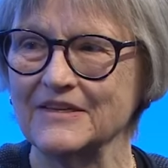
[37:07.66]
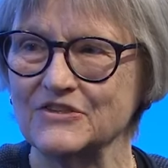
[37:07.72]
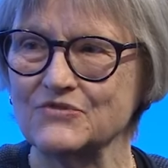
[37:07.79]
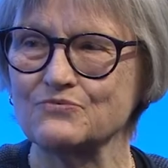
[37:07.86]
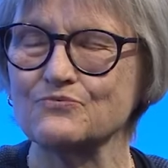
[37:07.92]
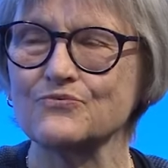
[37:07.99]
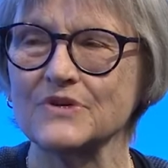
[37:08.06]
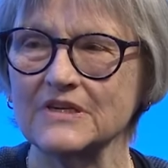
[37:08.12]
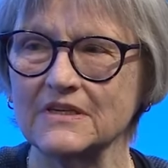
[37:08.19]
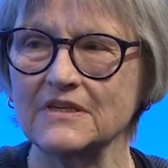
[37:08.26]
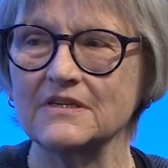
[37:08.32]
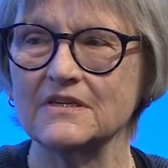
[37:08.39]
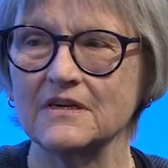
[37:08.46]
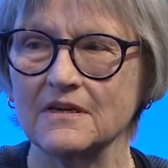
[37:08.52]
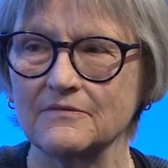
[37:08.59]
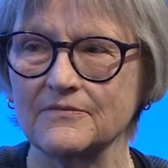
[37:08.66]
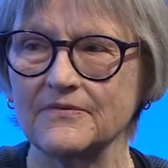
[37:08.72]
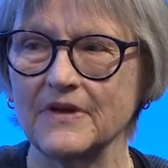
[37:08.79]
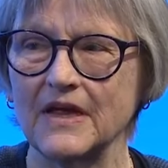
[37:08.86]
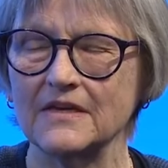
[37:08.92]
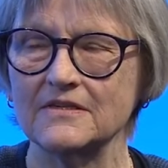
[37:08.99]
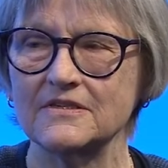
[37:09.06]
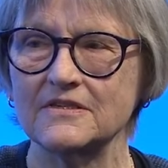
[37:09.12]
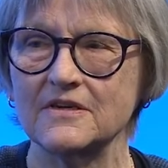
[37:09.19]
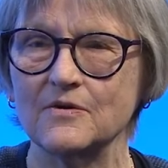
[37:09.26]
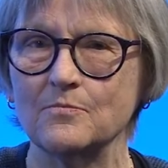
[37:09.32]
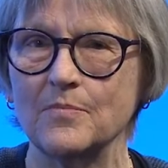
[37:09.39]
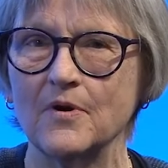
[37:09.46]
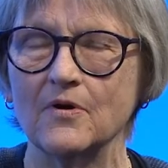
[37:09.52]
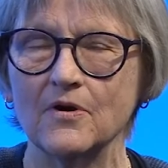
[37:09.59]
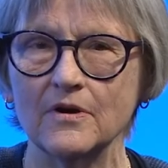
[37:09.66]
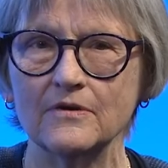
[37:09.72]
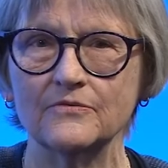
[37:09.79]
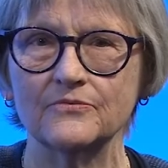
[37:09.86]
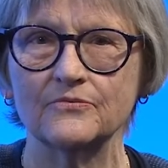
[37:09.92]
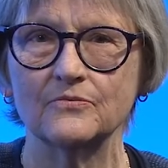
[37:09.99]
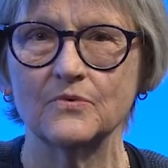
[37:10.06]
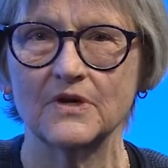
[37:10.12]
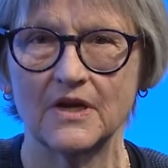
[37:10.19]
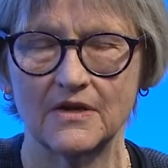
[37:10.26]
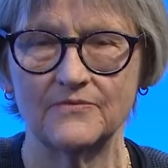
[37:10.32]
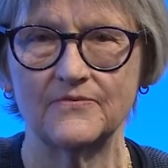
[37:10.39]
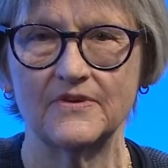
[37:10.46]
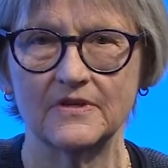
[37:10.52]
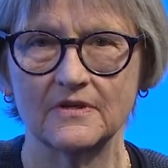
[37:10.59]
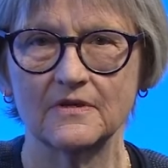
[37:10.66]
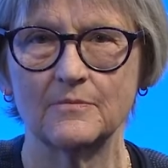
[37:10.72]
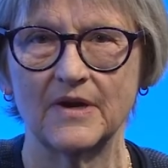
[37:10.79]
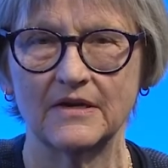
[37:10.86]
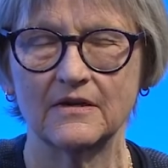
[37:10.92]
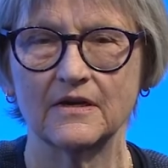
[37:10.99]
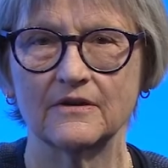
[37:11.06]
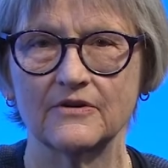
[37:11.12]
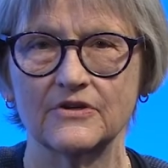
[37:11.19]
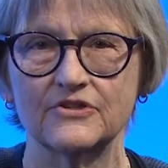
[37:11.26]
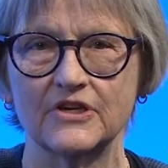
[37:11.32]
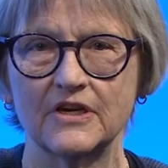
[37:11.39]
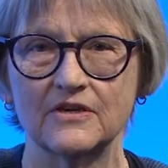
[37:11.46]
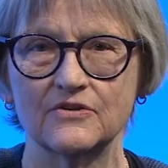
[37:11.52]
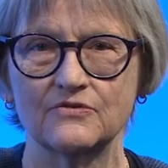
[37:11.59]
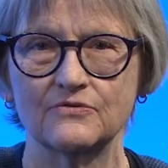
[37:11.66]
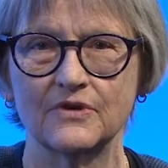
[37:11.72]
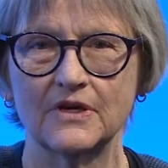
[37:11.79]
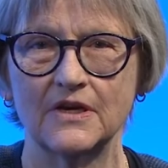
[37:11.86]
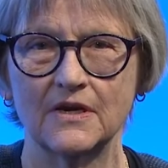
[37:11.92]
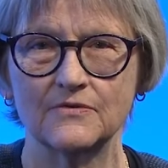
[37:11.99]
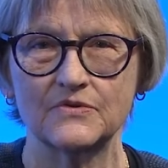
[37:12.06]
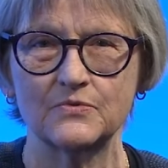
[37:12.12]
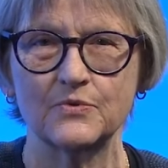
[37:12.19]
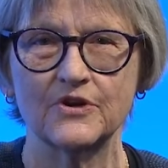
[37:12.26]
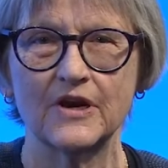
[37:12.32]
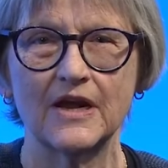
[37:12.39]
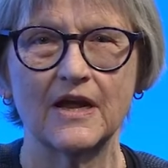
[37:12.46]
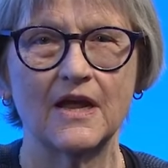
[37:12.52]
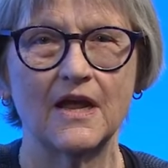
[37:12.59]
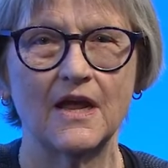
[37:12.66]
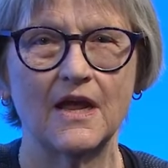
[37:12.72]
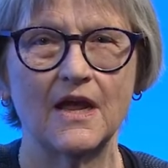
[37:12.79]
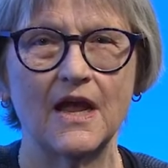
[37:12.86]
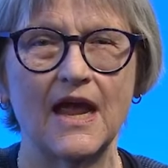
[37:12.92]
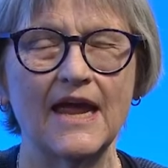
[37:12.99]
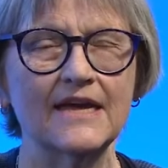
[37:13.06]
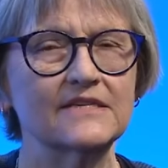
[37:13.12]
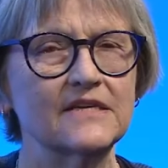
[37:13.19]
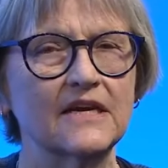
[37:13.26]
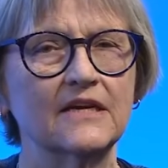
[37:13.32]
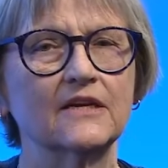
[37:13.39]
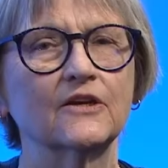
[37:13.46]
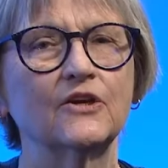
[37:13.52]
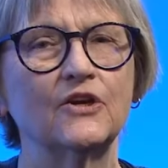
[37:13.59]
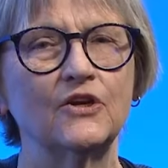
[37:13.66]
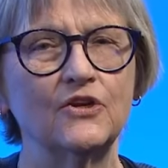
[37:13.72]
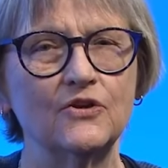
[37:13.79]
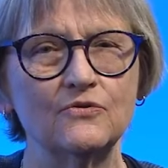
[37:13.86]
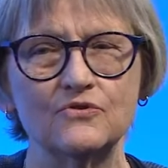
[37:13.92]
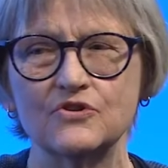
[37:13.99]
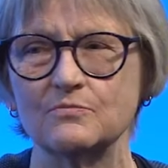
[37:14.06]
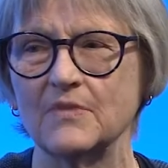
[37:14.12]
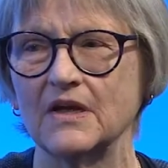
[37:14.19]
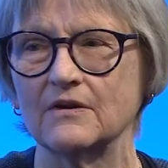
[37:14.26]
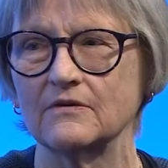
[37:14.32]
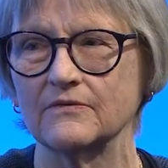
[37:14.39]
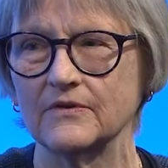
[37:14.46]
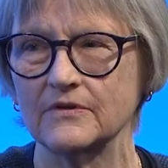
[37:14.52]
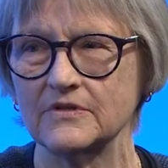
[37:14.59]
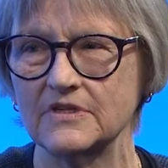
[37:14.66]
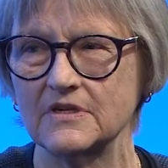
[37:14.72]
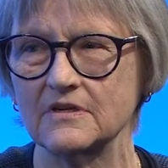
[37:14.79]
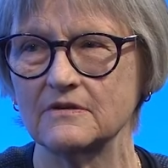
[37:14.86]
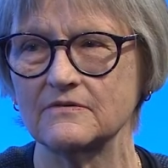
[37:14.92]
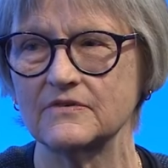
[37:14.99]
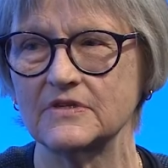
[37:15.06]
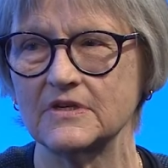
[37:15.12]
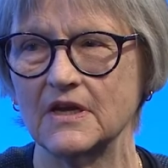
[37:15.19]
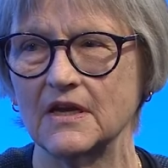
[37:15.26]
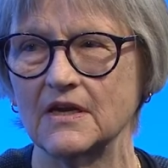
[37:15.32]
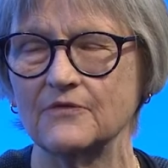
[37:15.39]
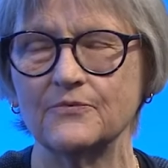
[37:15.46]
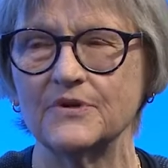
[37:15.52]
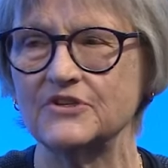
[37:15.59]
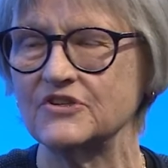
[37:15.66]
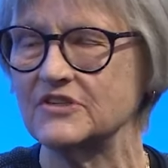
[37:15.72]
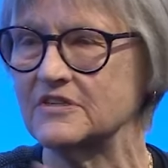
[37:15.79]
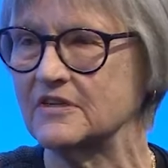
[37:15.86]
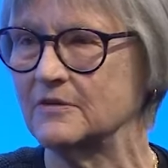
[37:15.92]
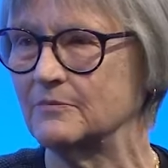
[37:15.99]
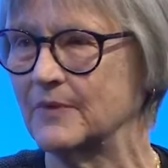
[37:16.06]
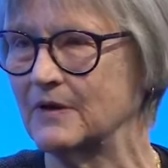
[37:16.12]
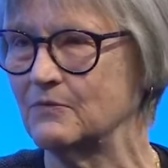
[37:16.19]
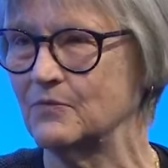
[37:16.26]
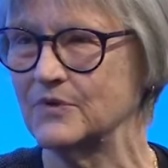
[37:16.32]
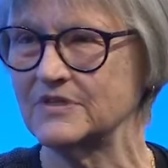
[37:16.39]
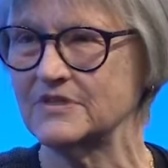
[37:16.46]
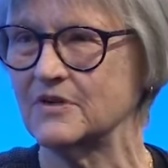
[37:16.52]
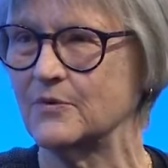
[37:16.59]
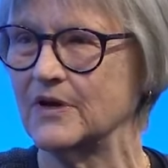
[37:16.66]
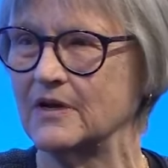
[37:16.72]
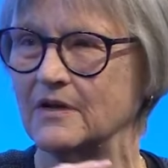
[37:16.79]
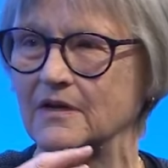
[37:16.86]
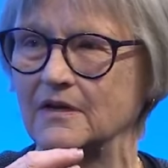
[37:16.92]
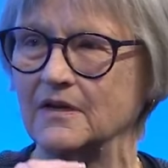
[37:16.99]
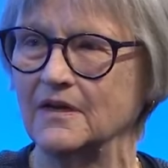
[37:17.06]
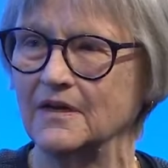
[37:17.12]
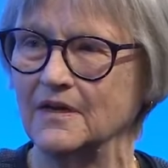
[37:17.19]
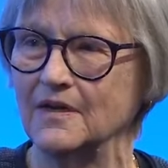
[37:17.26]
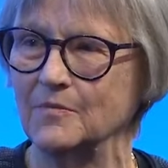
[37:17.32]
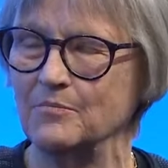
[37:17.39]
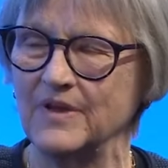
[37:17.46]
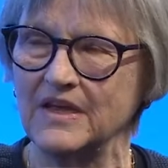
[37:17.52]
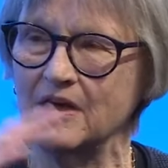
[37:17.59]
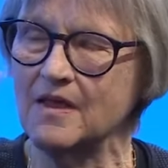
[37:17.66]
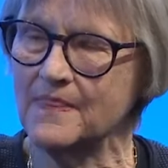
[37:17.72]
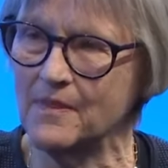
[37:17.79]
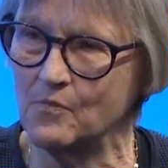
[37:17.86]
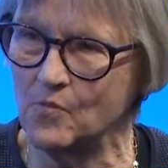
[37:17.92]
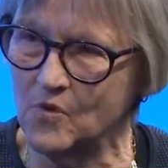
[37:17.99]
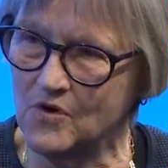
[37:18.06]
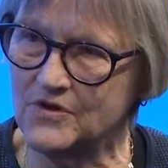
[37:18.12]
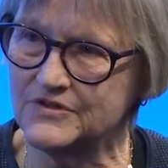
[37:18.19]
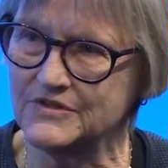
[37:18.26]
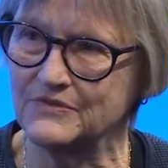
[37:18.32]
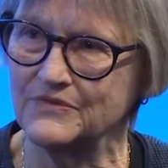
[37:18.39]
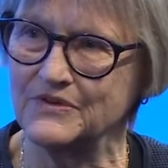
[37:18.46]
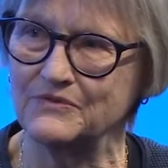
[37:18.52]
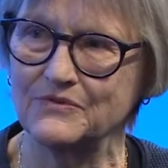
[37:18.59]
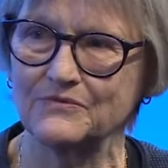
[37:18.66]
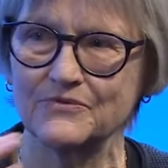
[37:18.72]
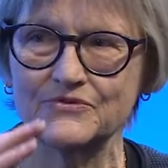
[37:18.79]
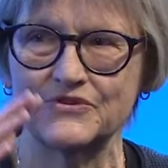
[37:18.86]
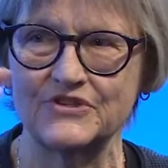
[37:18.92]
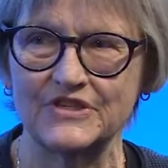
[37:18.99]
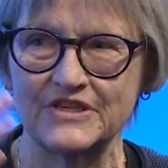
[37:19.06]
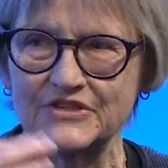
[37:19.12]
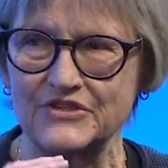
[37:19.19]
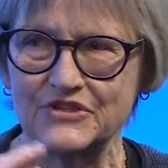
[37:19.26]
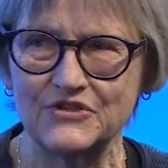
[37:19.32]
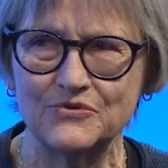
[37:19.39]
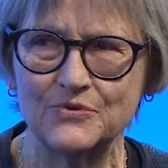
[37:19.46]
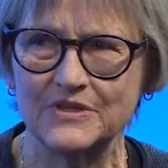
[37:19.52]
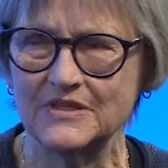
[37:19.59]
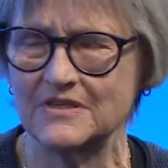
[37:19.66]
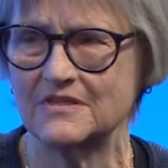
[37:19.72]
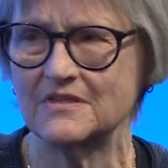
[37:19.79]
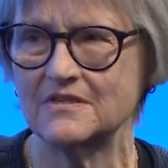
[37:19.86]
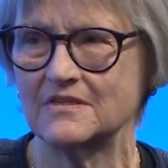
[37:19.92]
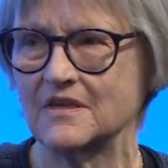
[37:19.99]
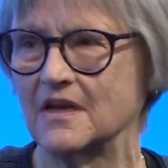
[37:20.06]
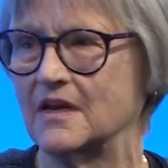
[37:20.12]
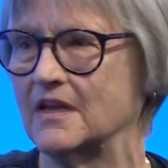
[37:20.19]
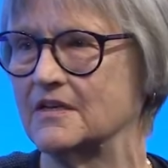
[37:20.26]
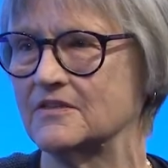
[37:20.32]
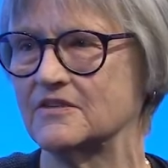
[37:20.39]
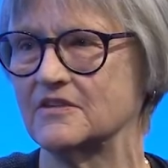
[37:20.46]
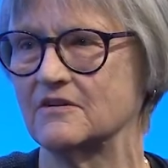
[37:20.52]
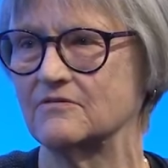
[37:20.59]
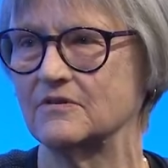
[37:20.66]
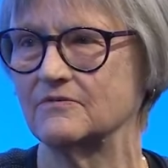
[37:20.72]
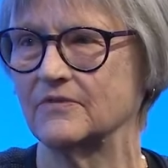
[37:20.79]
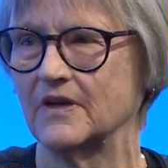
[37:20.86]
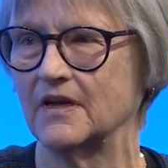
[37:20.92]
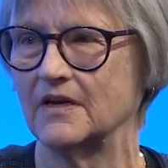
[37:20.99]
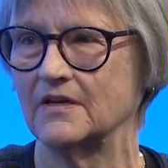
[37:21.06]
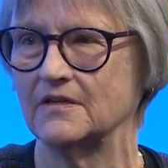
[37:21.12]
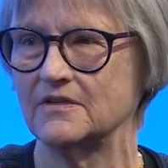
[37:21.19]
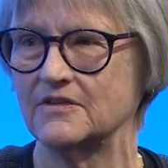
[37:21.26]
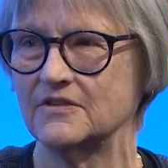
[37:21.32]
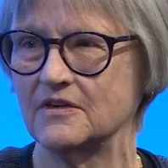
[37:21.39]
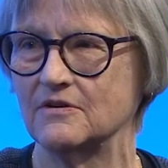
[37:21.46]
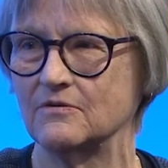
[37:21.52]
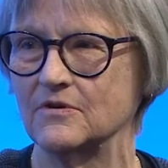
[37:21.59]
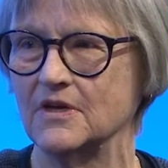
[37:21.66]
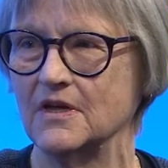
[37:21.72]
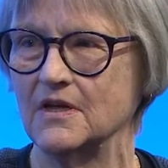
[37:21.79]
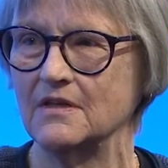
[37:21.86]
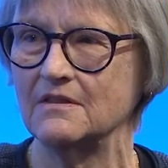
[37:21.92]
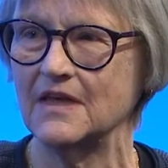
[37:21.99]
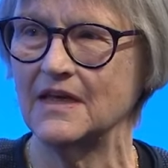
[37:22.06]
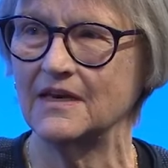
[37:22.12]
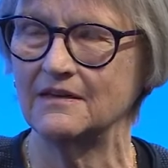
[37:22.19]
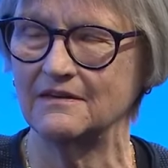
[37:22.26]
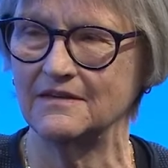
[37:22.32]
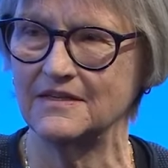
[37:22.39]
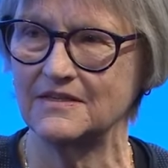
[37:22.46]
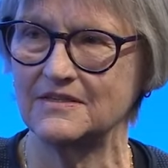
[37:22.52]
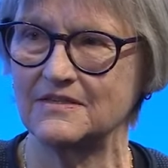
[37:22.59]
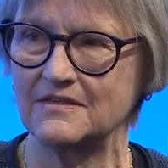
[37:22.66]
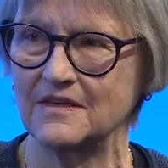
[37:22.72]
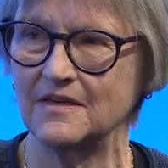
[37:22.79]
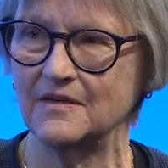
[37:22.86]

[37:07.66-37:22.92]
It's really tough. And so part of what I feel about higher education right now is we're asking a huge amount of ourselves. And if we just look about what's going on beyond the walls of universities too in this society it's so divided so that is